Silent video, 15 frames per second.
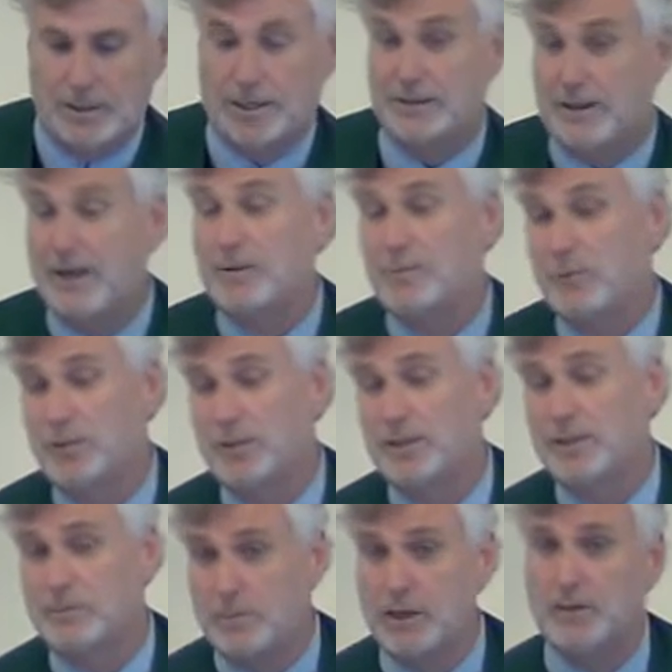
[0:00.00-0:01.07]
At that
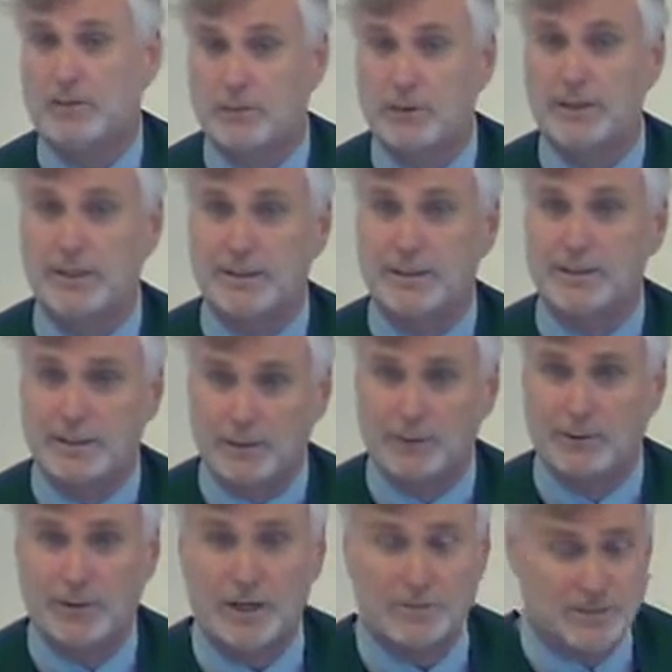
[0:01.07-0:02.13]
point, my friend
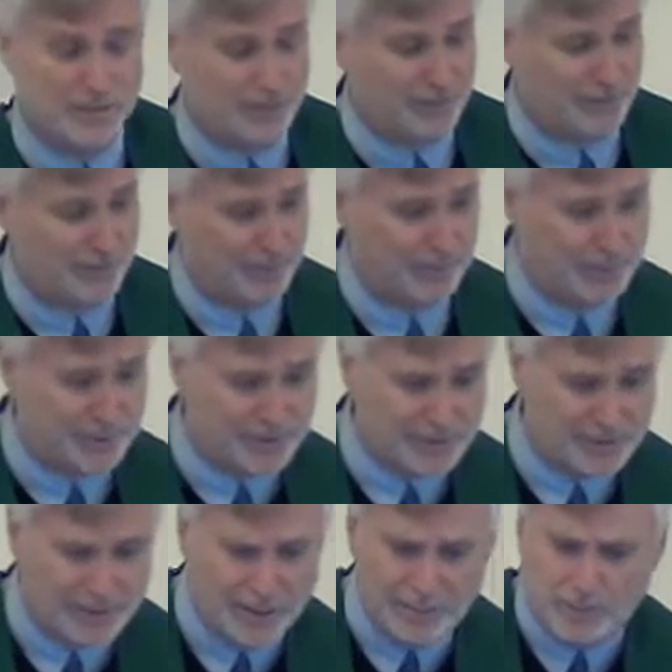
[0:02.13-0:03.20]
interrupted her with
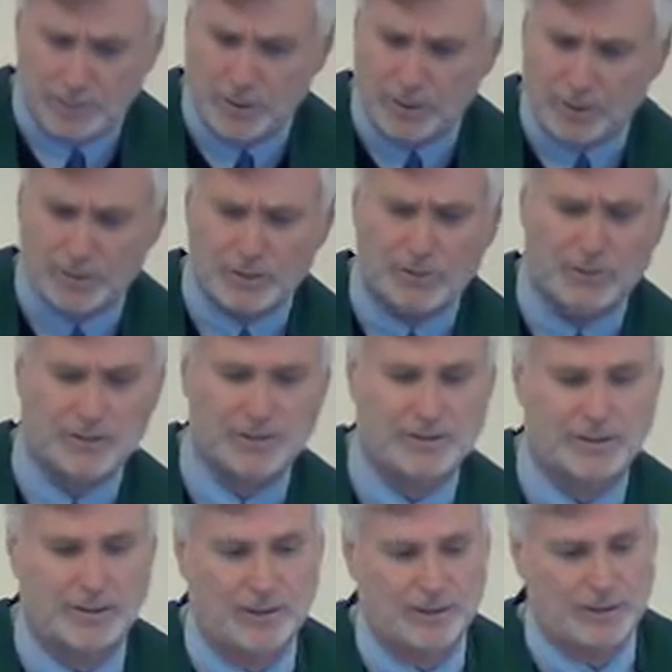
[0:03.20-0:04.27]
this beautiful
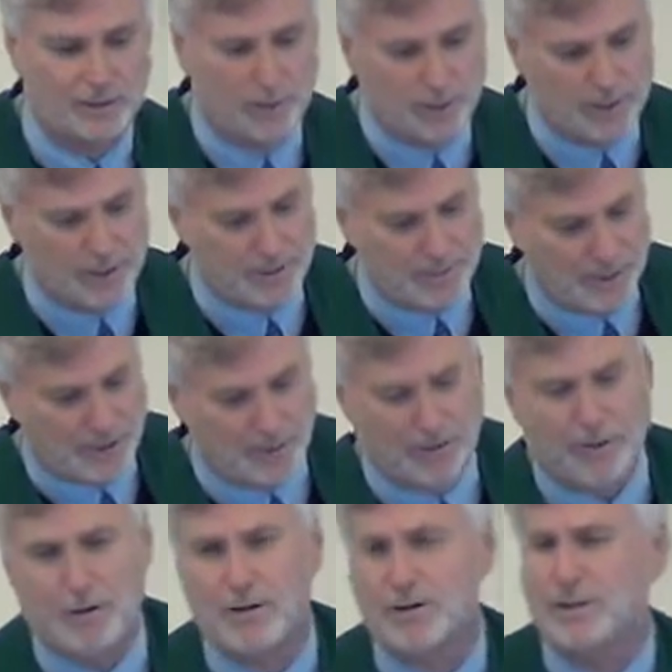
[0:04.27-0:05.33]
soliloquy about
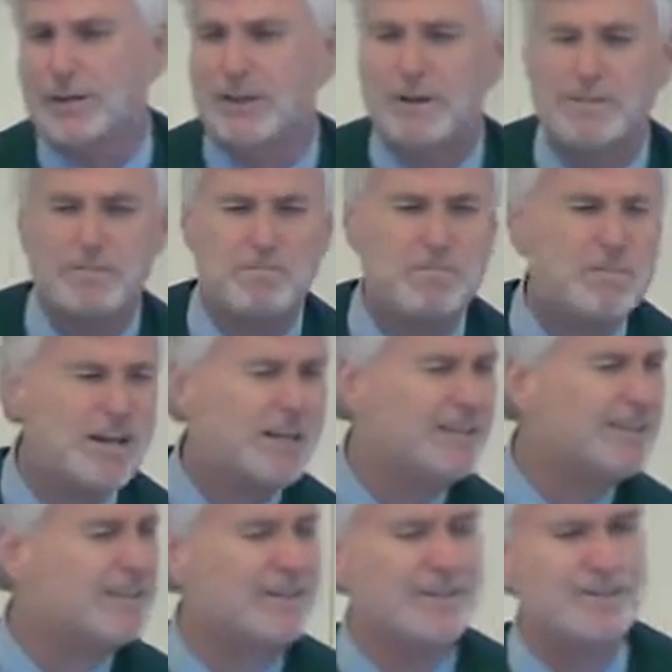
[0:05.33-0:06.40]
all of the
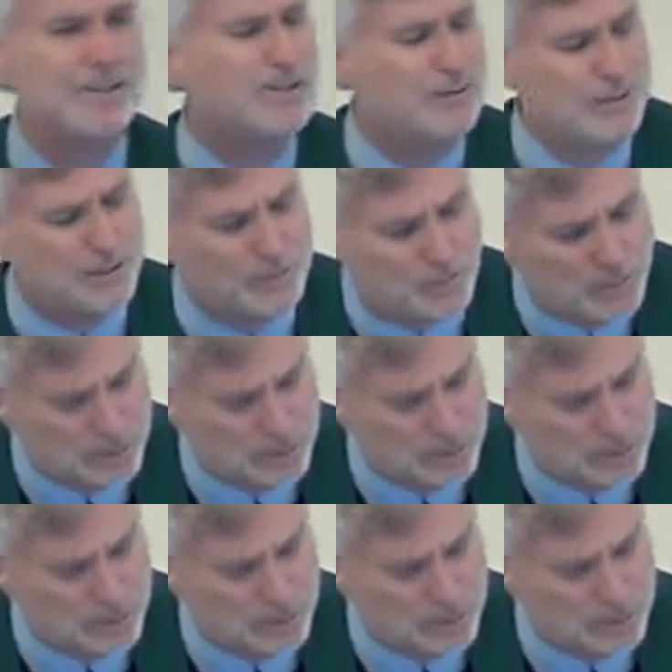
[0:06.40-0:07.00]
amazing Jewish